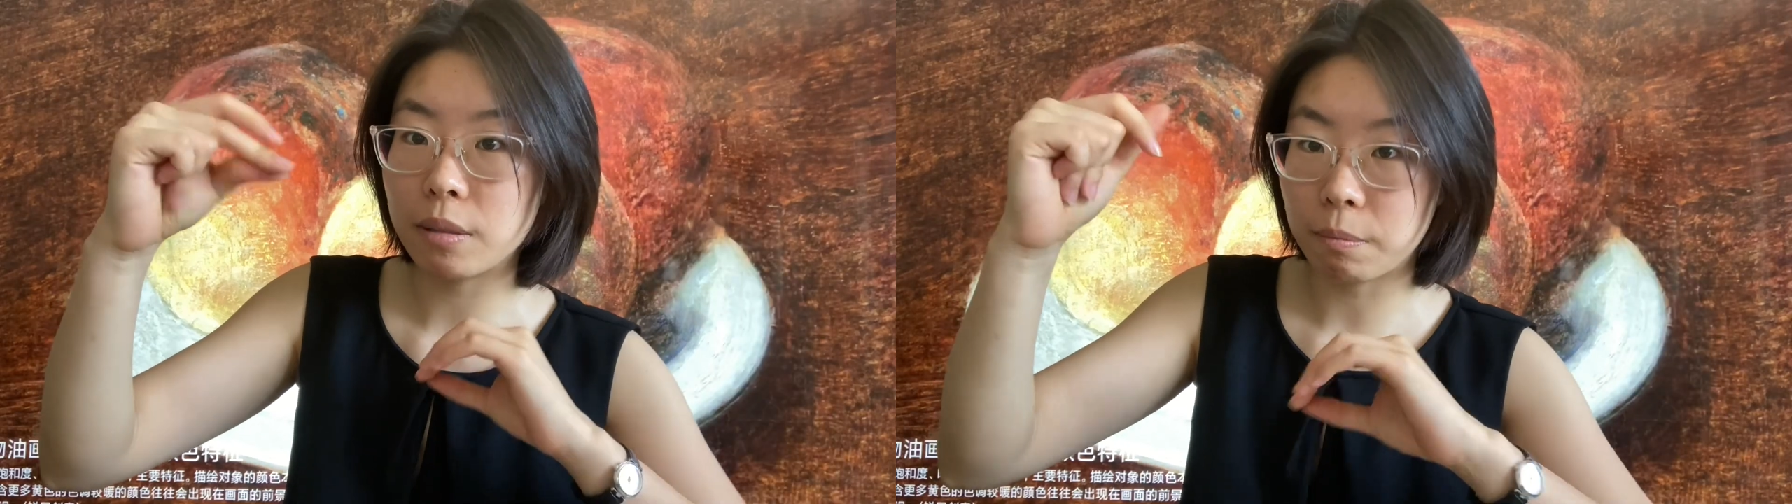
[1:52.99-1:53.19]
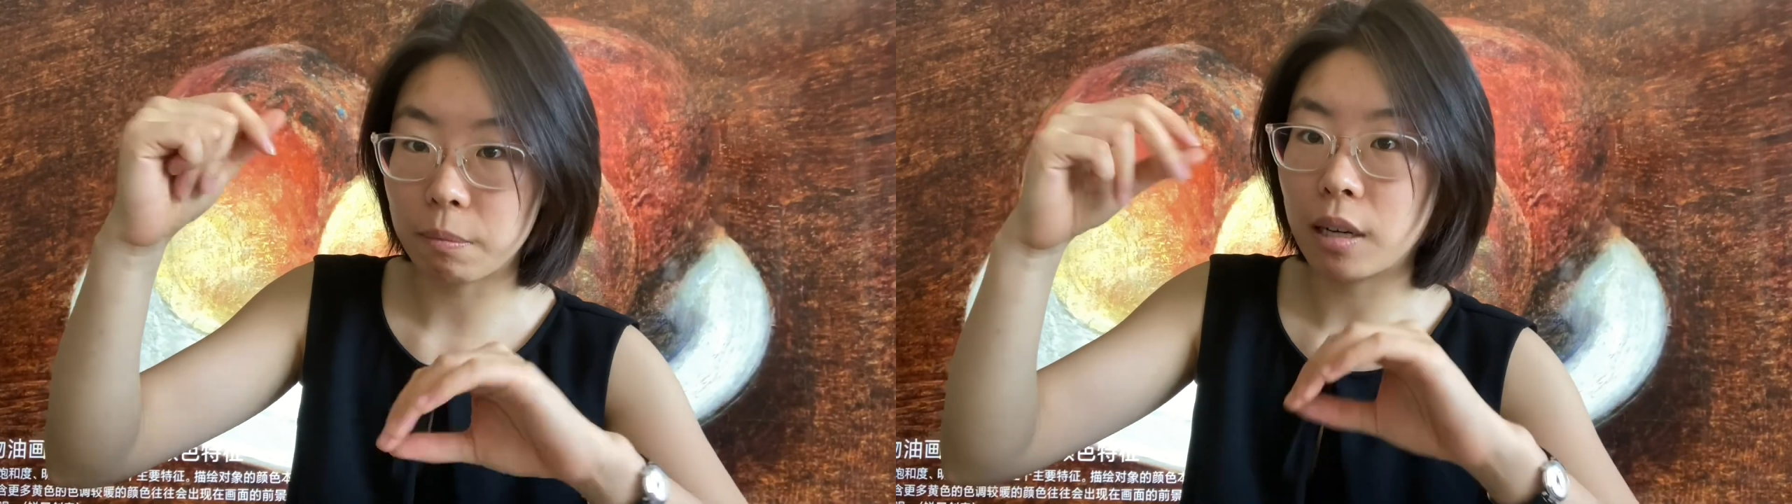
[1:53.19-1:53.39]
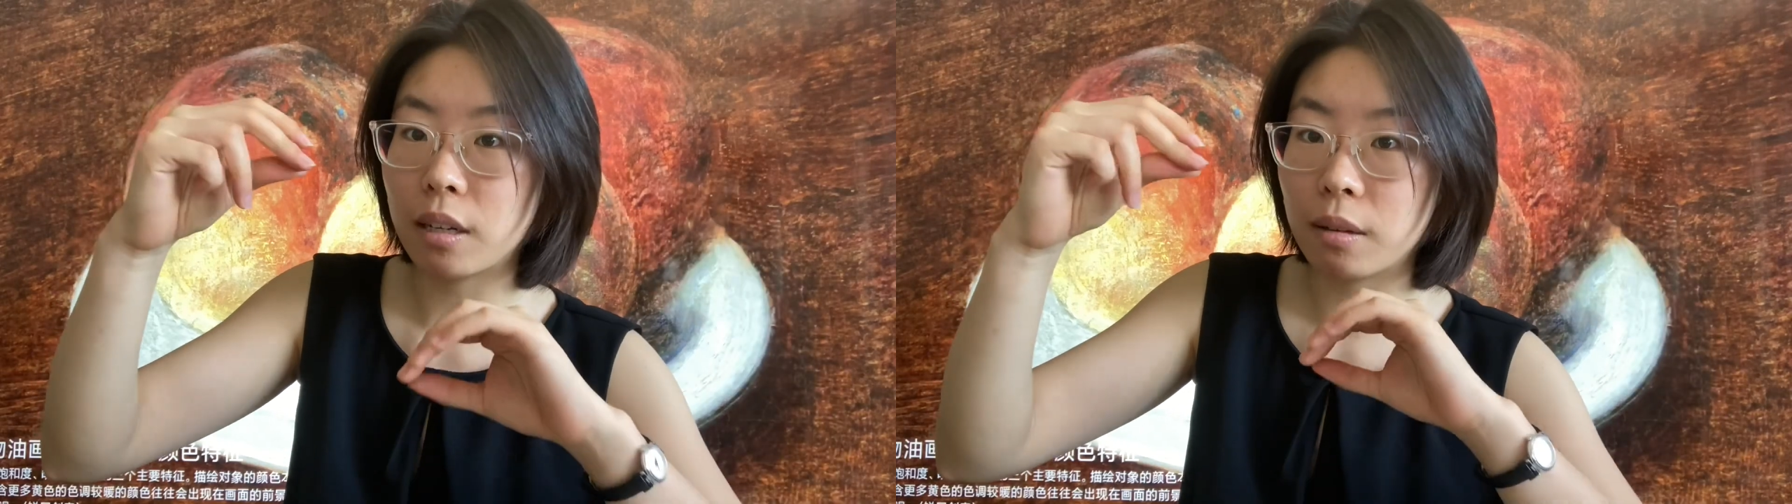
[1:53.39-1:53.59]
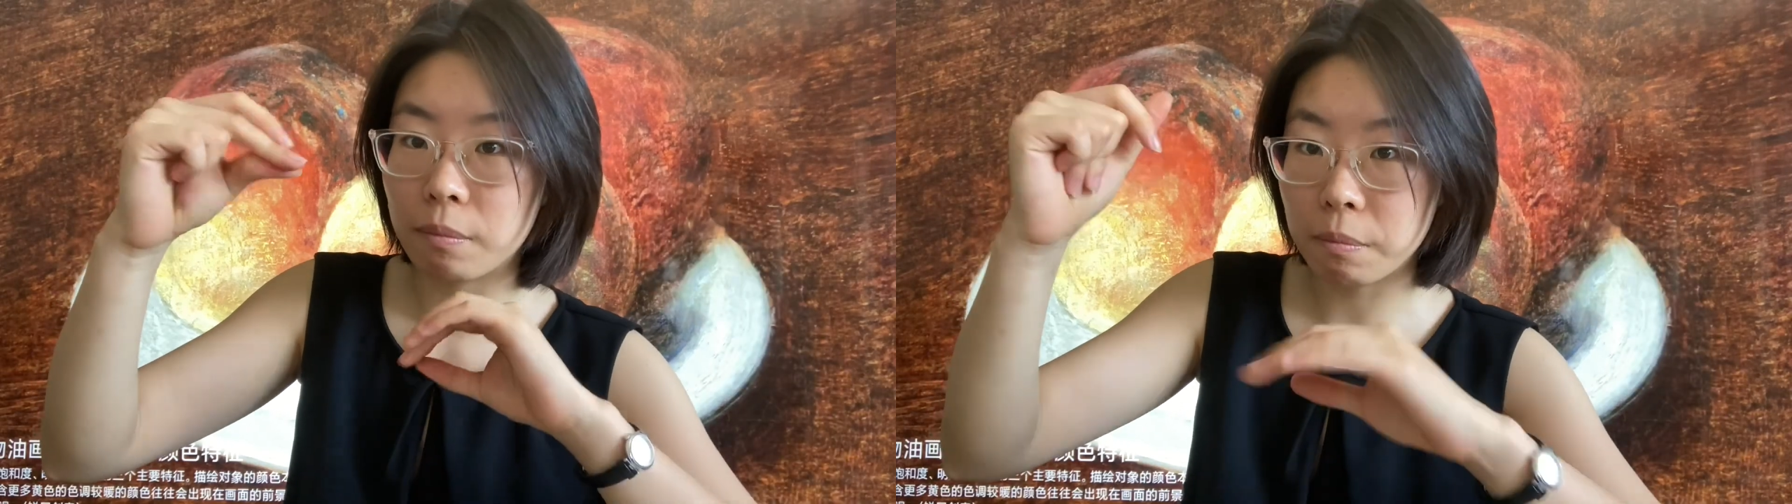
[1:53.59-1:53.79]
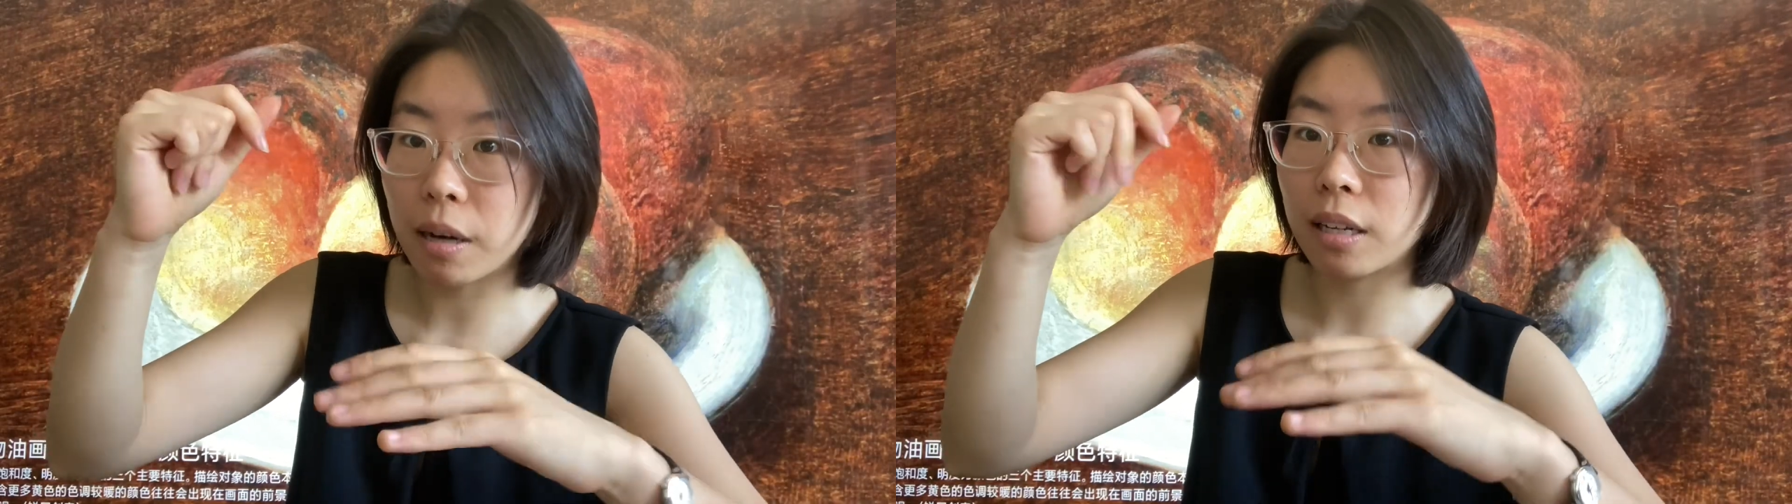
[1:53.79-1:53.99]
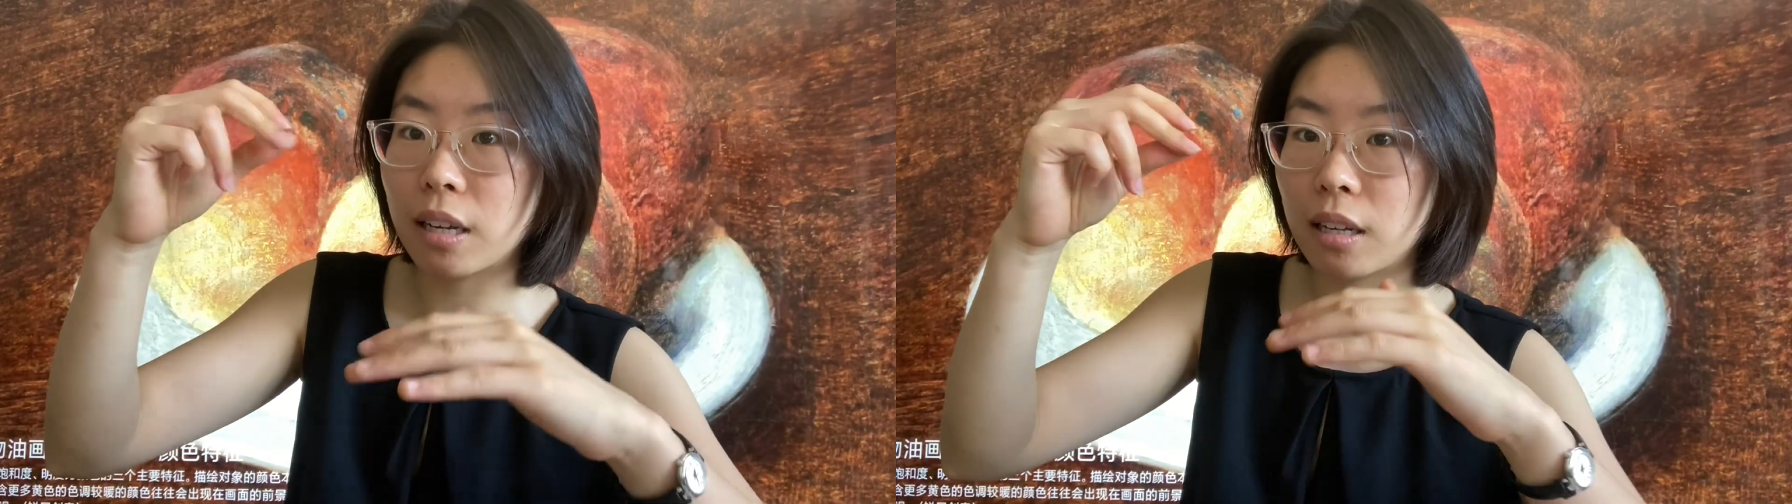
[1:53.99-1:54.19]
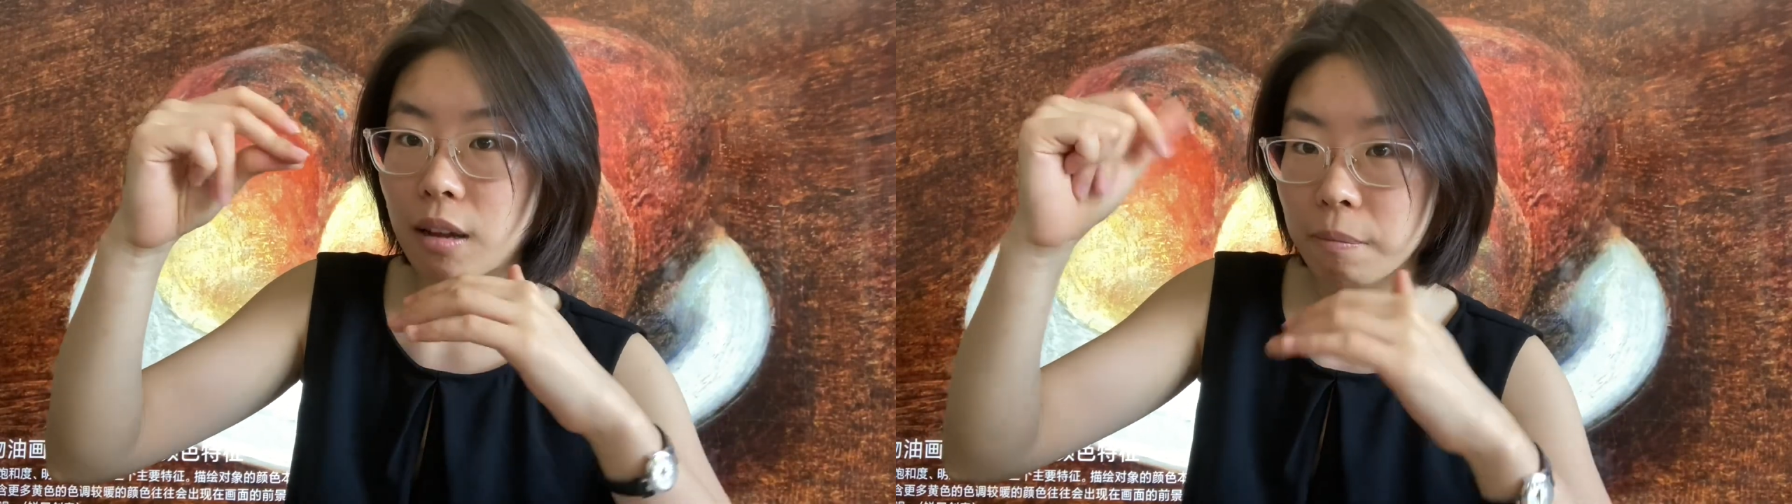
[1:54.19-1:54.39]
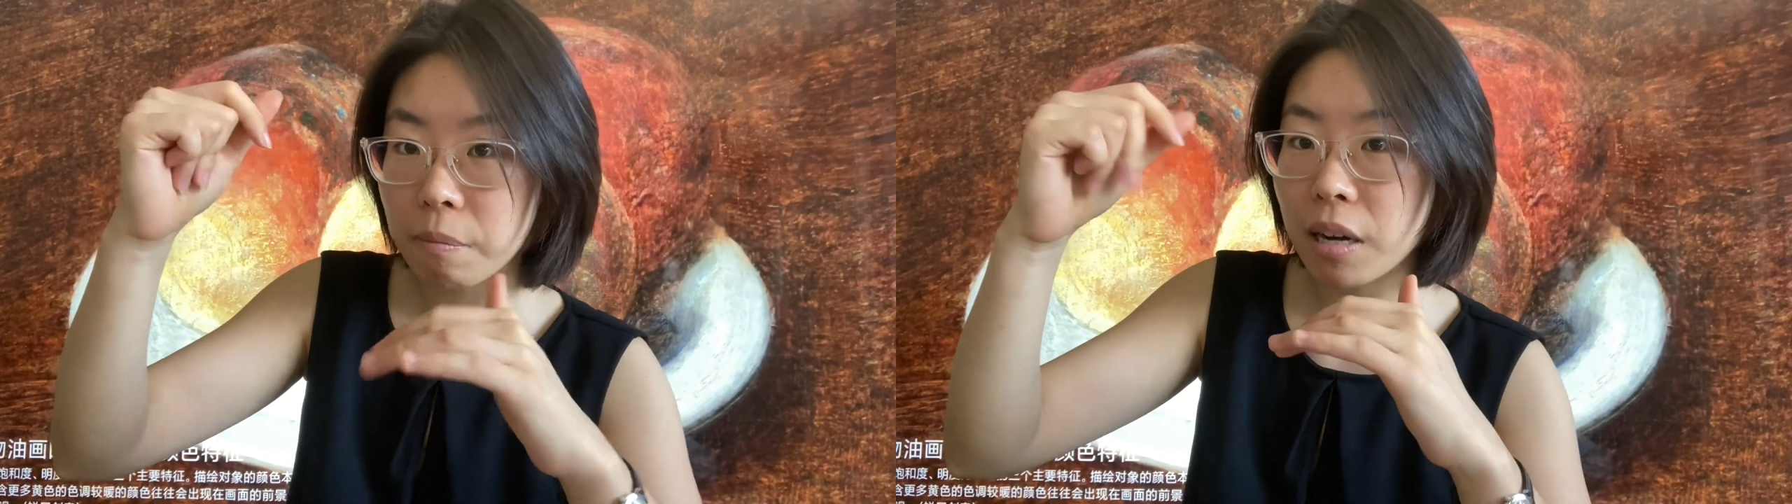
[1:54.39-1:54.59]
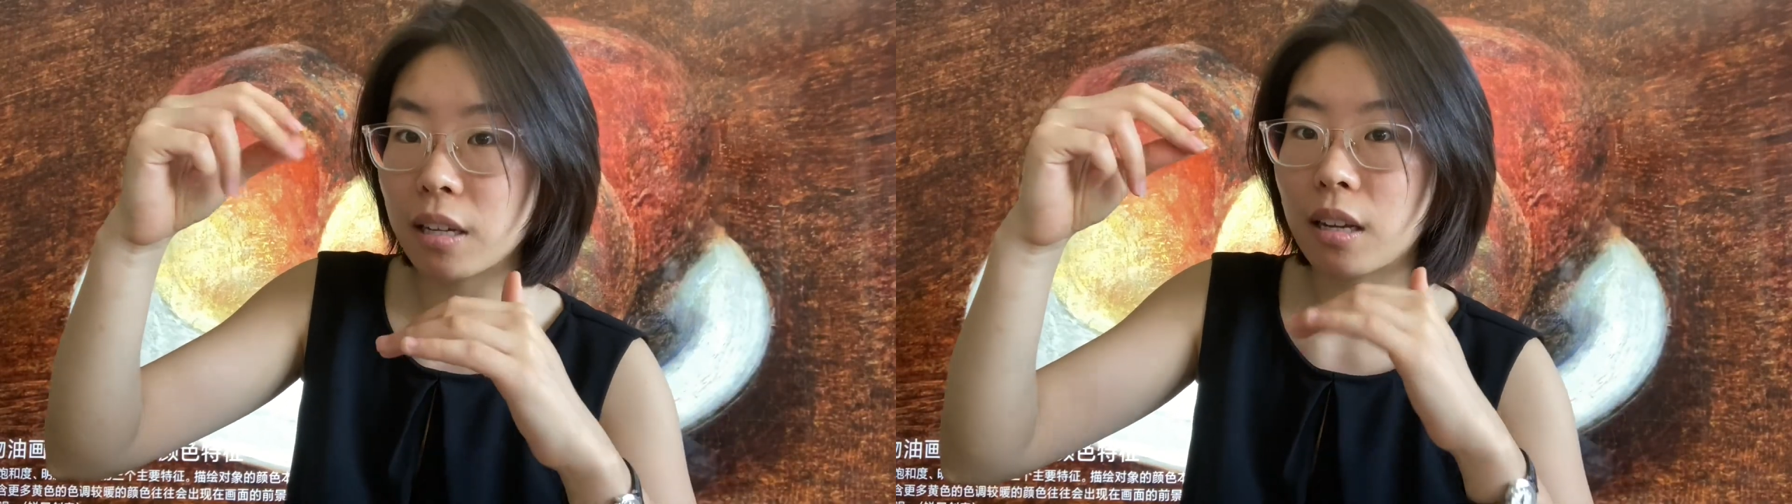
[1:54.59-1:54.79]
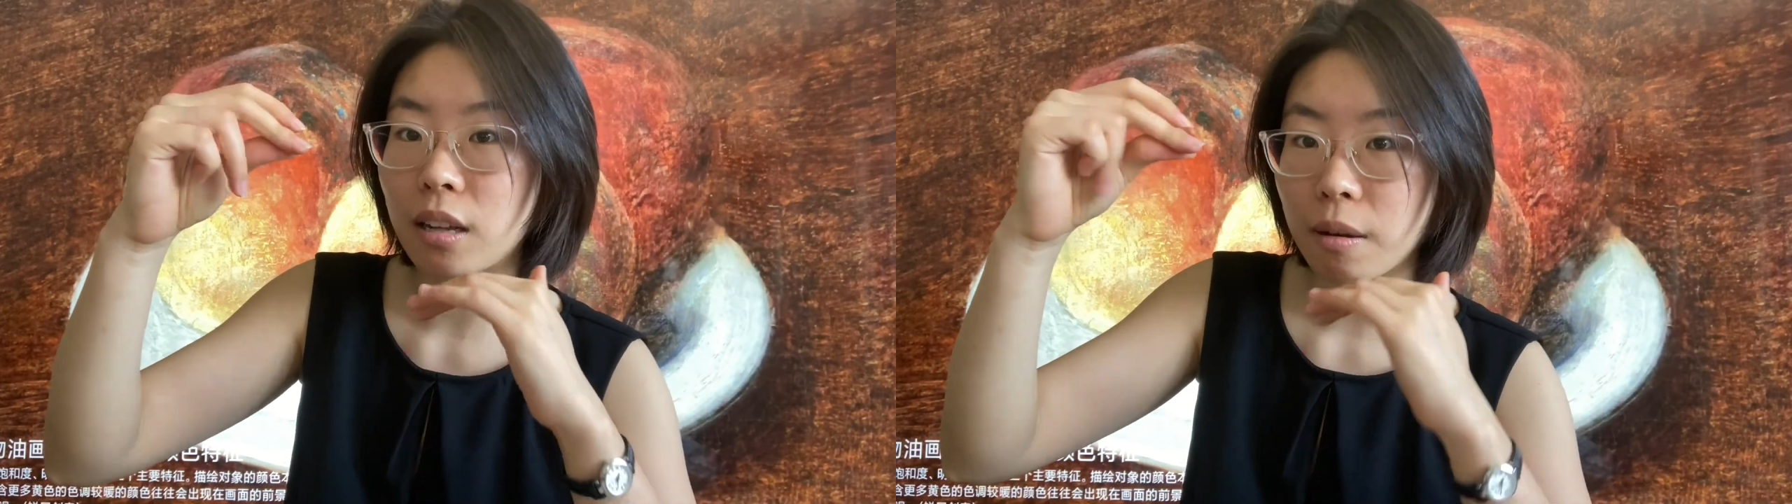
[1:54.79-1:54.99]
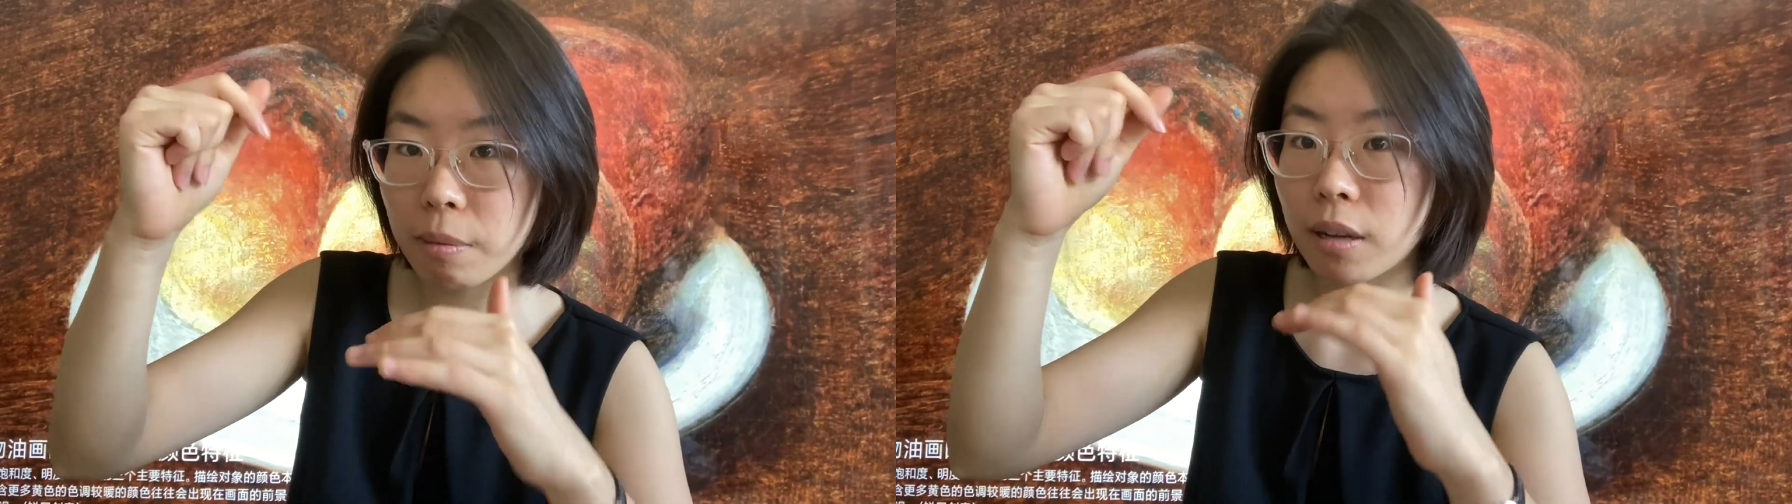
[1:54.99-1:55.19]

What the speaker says: ba da da ba da da